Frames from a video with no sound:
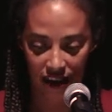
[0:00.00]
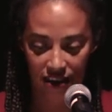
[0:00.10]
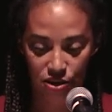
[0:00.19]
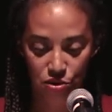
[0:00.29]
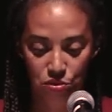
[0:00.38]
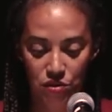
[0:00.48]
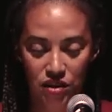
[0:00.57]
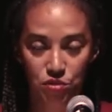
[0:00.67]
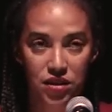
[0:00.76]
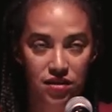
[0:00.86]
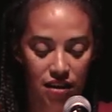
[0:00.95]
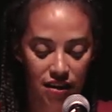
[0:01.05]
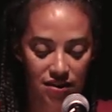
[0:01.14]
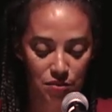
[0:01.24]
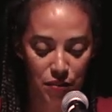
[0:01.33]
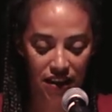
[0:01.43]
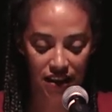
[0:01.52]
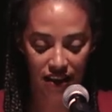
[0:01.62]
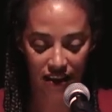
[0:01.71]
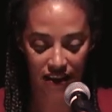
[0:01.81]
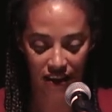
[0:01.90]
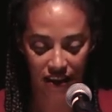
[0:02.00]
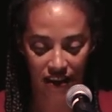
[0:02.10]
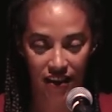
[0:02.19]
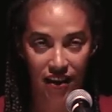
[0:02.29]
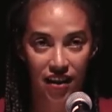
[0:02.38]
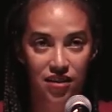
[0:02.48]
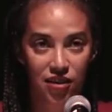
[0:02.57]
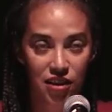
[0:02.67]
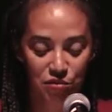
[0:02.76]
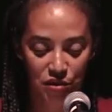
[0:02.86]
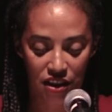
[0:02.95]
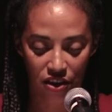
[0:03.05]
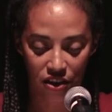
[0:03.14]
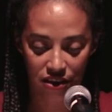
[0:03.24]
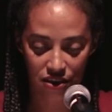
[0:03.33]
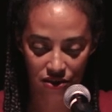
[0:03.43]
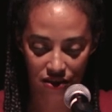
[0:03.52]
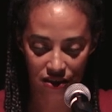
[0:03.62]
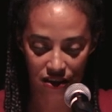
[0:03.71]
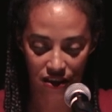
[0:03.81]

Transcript: As soon as we start speaking and delivering knowledge,